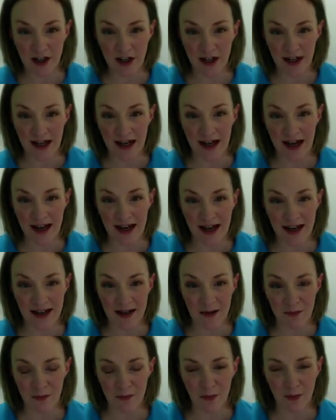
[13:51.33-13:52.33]
and
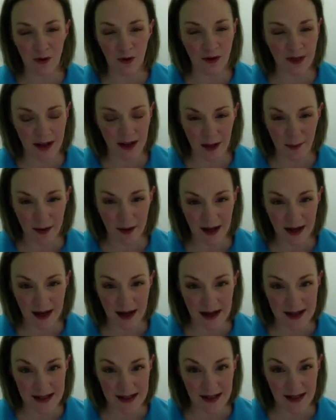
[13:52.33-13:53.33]
I'm more than happy to
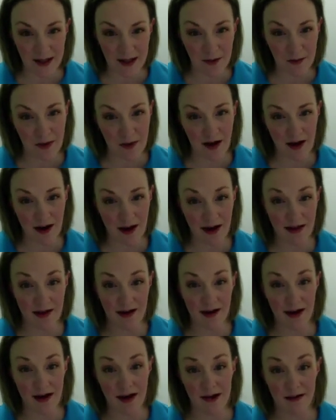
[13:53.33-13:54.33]
answer them
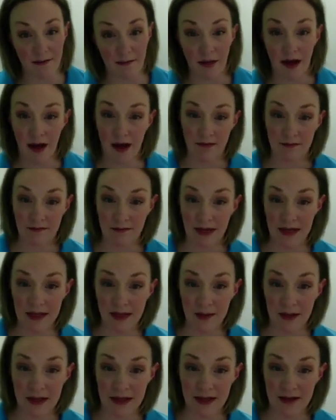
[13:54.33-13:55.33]
either in next
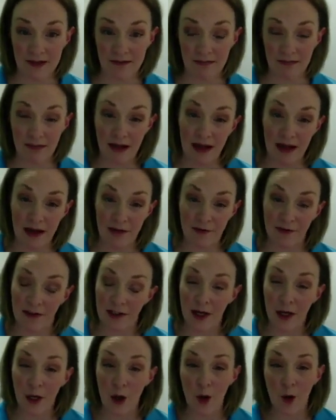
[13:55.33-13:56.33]
week's live
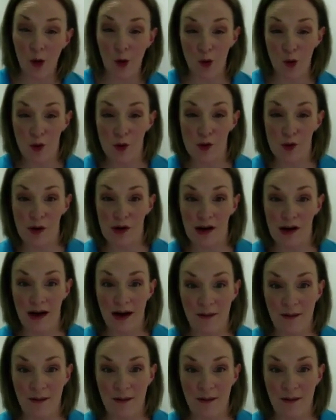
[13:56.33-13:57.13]
or